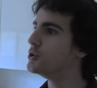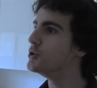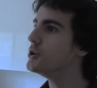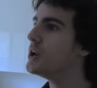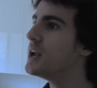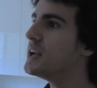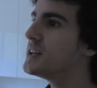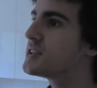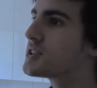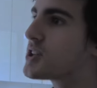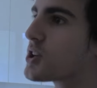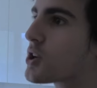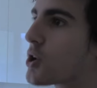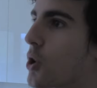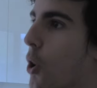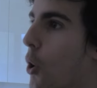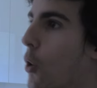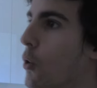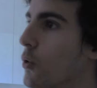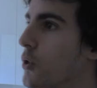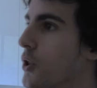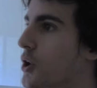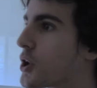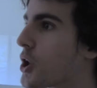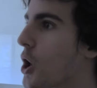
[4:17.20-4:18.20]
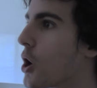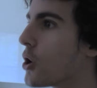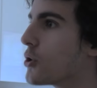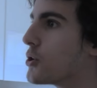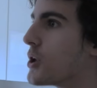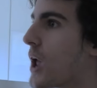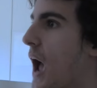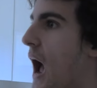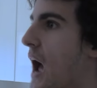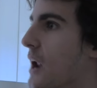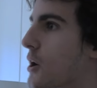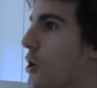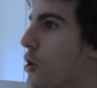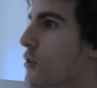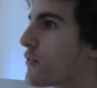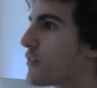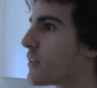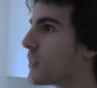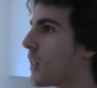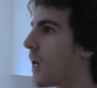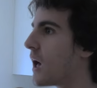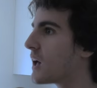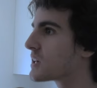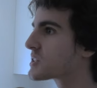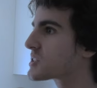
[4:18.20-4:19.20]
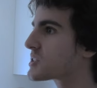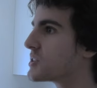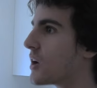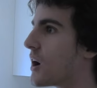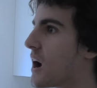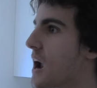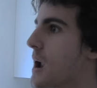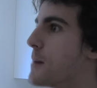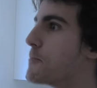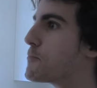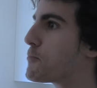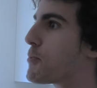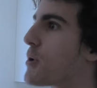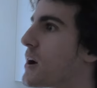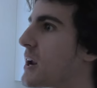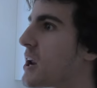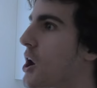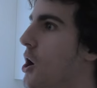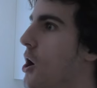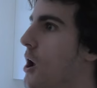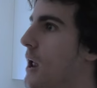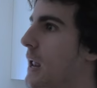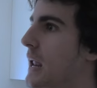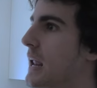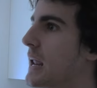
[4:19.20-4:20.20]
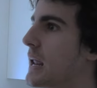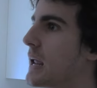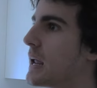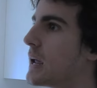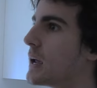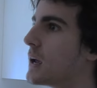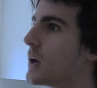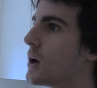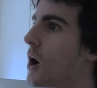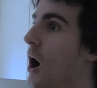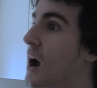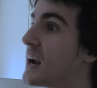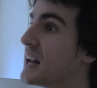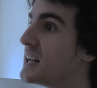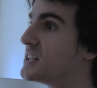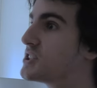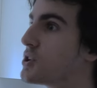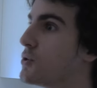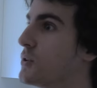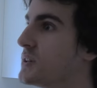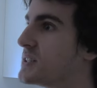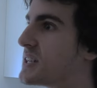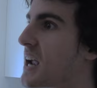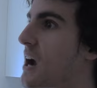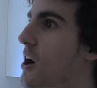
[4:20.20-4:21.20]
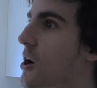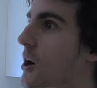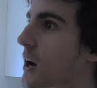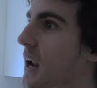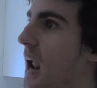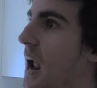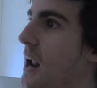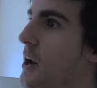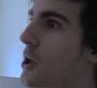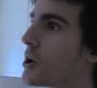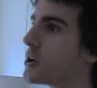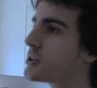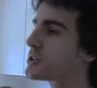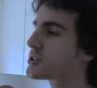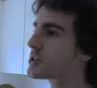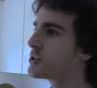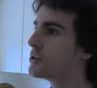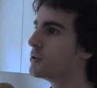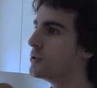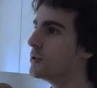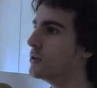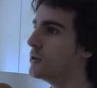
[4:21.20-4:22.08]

You need to call the girl you had over last night and bring her here. I need to interrogate her too.